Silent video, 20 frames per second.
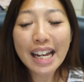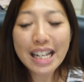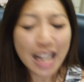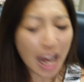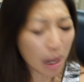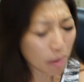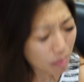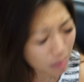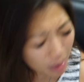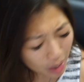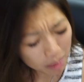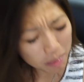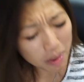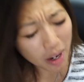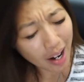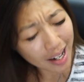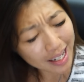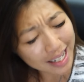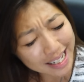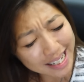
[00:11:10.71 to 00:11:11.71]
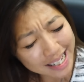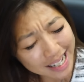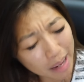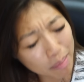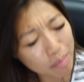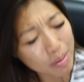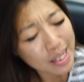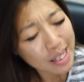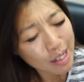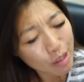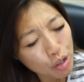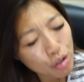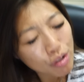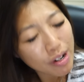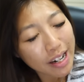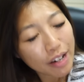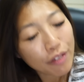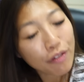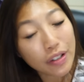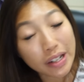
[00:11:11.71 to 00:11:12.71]
I'm gonna be honest, I'm still
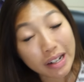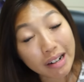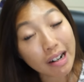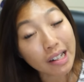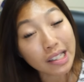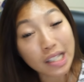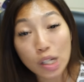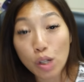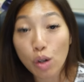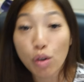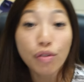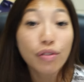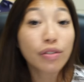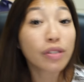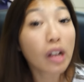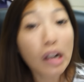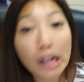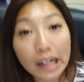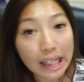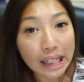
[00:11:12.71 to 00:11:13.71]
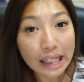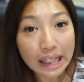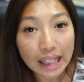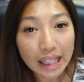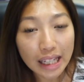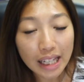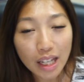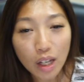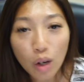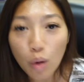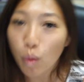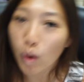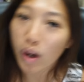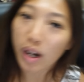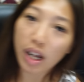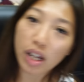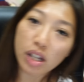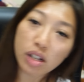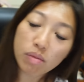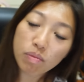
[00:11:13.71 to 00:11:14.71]
trying to figure out this whole vlogging thing, what
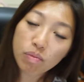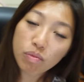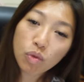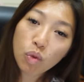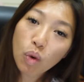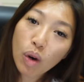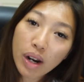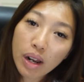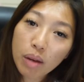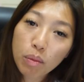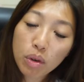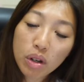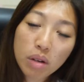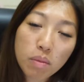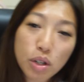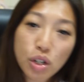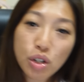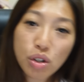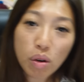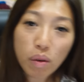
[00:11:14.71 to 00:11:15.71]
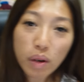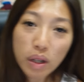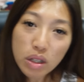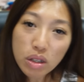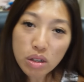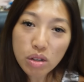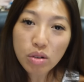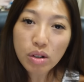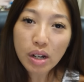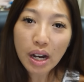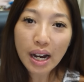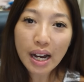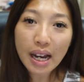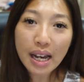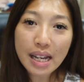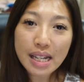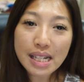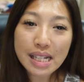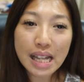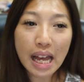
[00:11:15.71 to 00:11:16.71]
I'm gonna be showing to you guys.